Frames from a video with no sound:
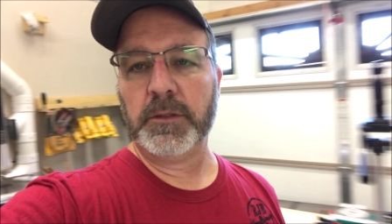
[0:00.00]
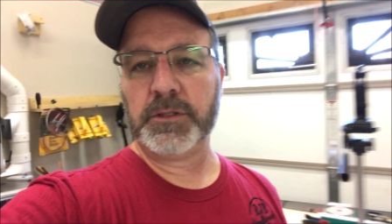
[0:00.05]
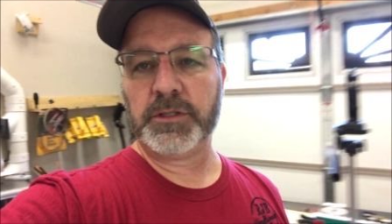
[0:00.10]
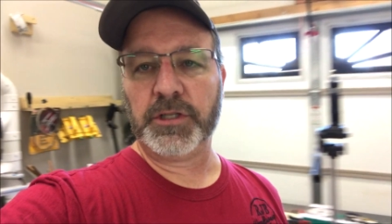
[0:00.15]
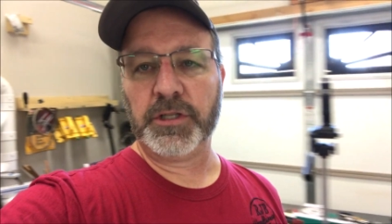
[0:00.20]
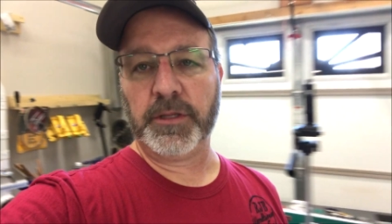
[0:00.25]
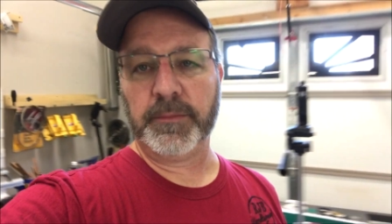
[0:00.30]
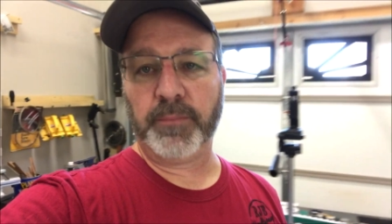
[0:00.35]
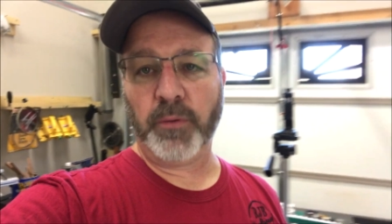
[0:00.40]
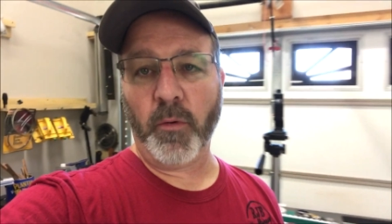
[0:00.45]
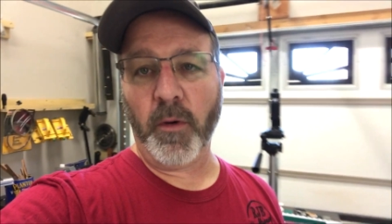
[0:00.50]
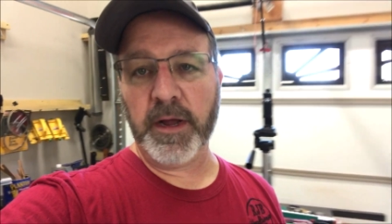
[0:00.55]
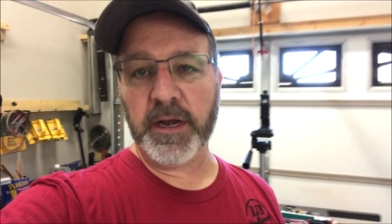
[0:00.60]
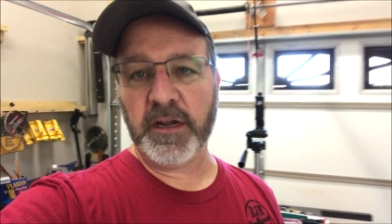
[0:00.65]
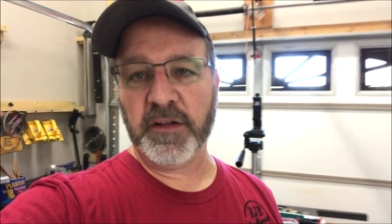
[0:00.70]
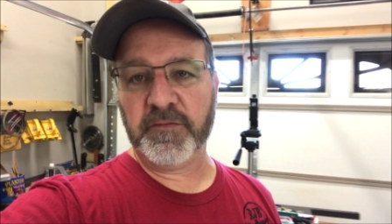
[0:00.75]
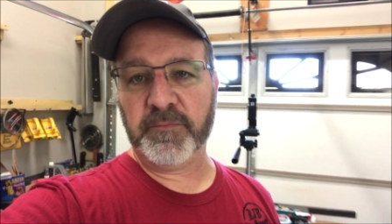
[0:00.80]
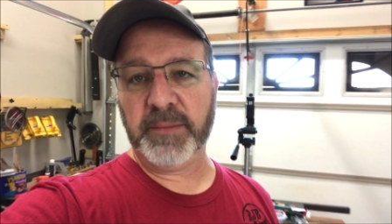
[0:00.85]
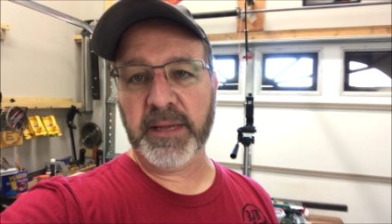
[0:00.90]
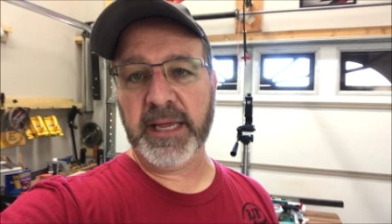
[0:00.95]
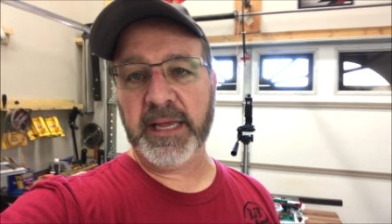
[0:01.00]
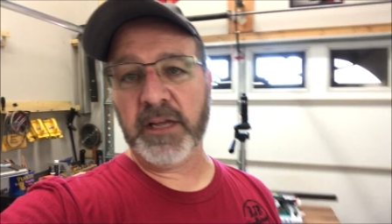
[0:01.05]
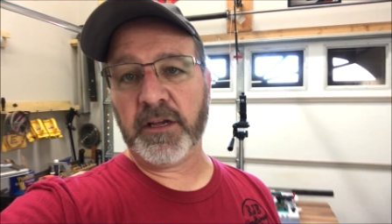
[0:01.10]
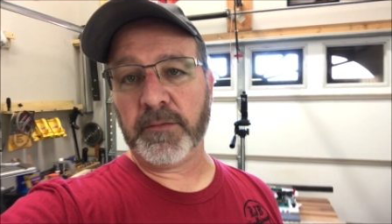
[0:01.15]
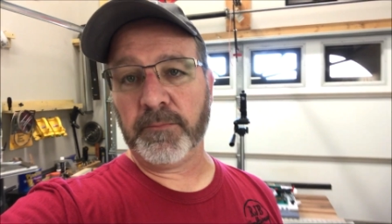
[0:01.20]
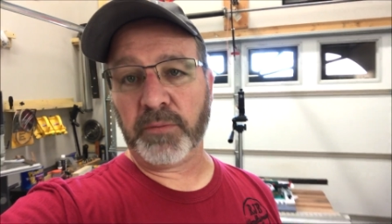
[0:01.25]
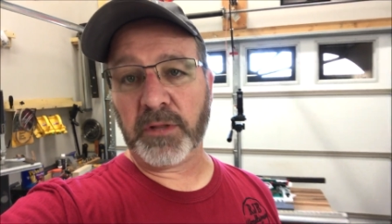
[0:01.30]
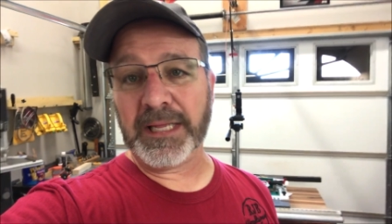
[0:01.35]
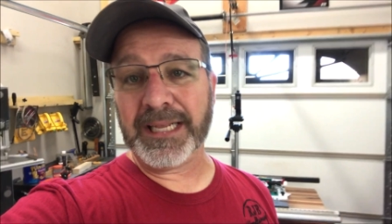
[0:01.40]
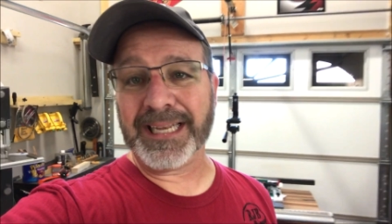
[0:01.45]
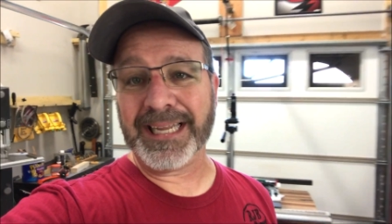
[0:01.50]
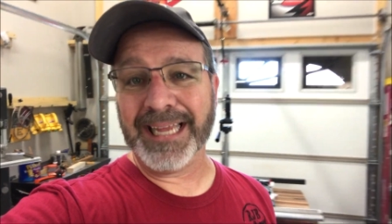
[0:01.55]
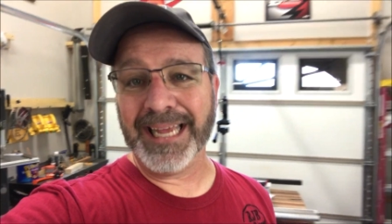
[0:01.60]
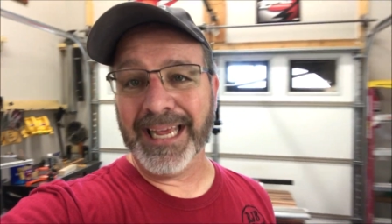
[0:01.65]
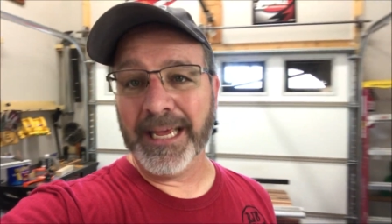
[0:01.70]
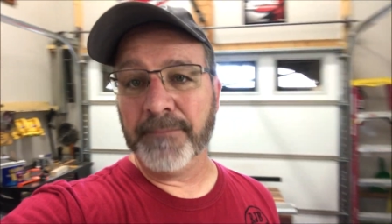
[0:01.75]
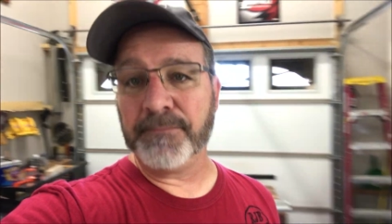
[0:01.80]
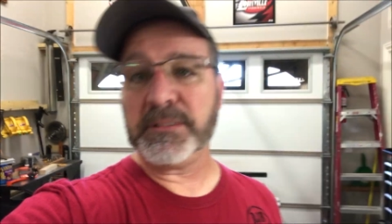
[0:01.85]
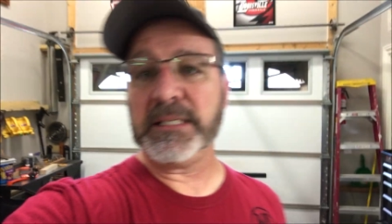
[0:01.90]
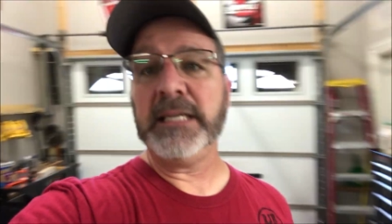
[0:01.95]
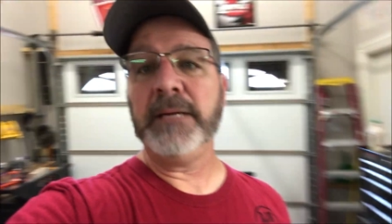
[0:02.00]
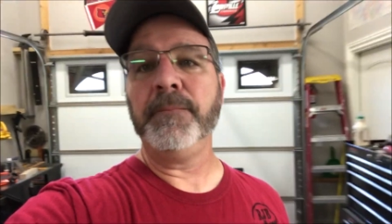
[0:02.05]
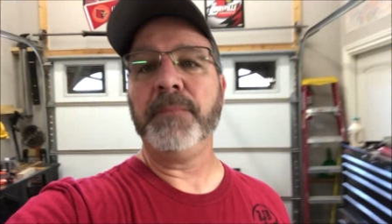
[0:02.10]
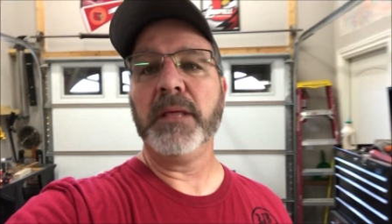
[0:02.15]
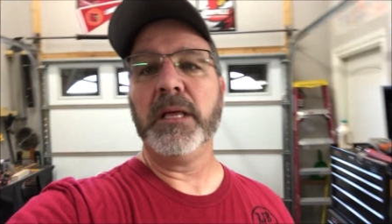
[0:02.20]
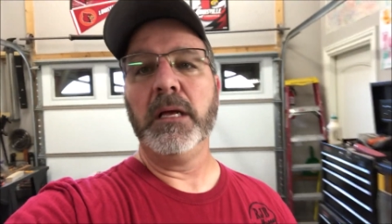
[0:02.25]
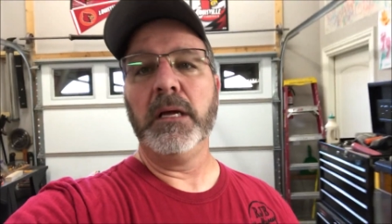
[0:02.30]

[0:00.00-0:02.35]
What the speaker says: to the point of being completely empty.